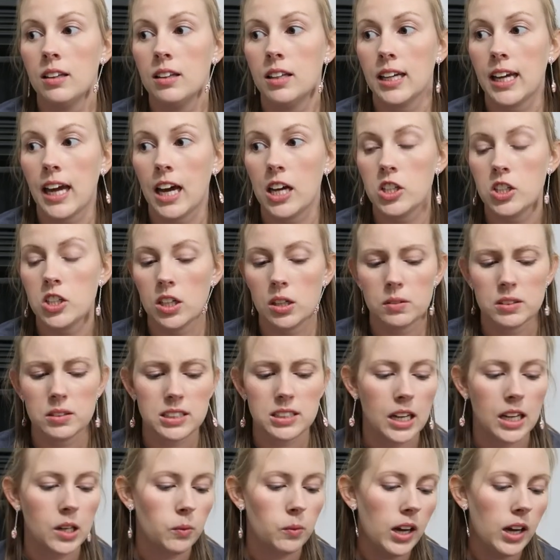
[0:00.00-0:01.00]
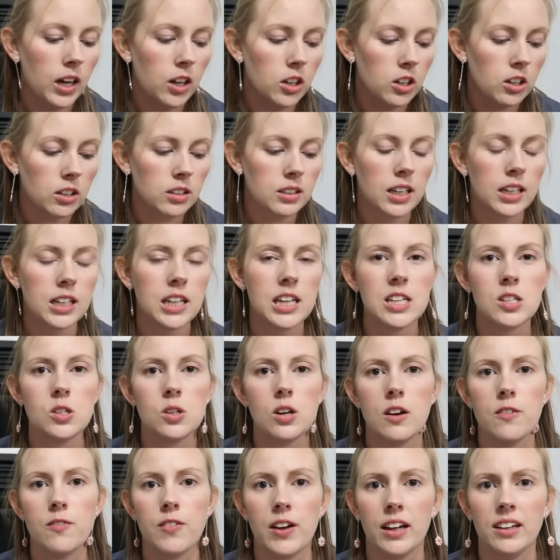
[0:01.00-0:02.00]
The cashier was like, "Wow, you're lucky to
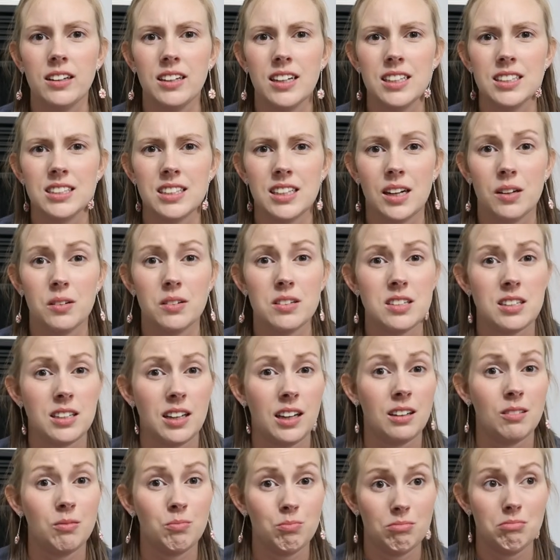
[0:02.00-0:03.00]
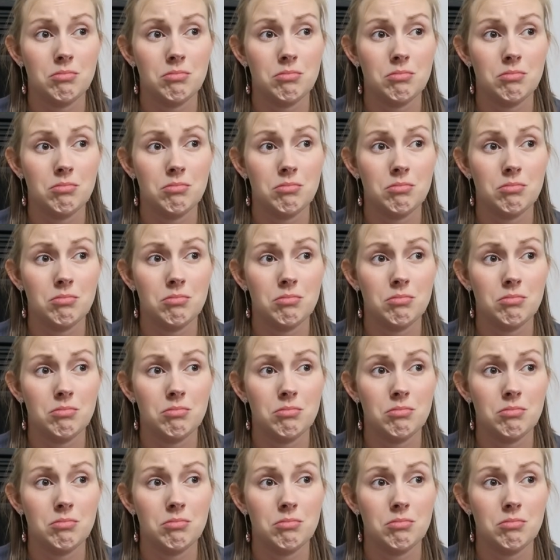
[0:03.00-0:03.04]
have found this," and I was like,